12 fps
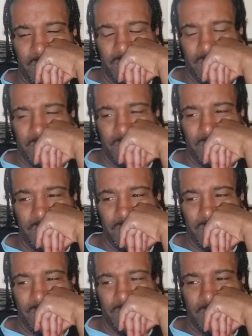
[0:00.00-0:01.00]

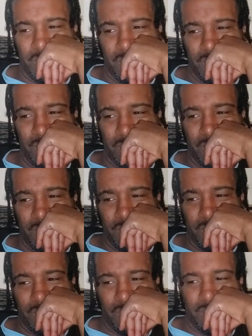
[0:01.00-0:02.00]

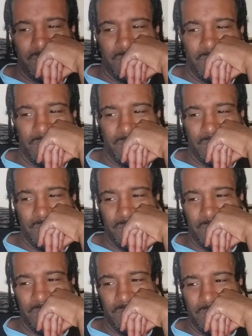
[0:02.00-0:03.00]

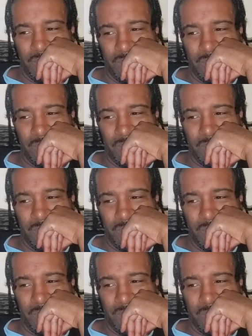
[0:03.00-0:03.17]
[no speech]